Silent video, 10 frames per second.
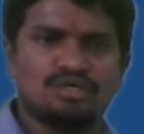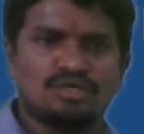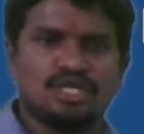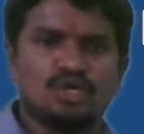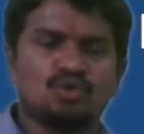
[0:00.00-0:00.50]

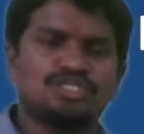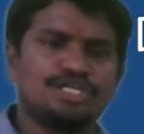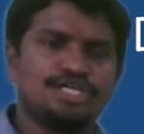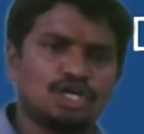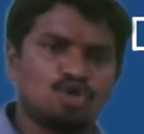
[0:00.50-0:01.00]
The nodes
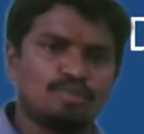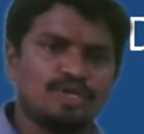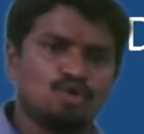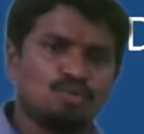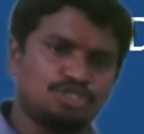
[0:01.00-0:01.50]
need not to be
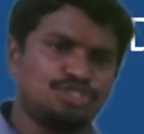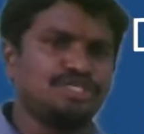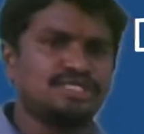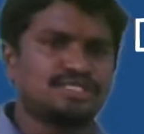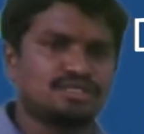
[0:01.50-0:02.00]

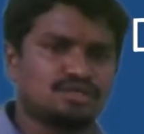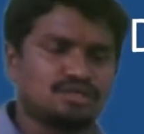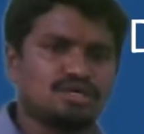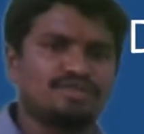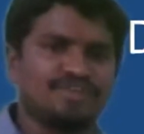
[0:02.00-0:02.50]
homogeneous
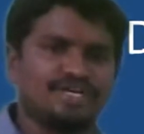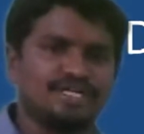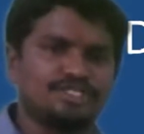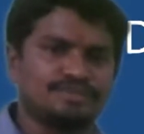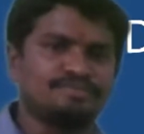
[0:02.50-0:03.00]

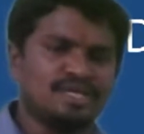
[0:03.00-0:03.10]
configuration.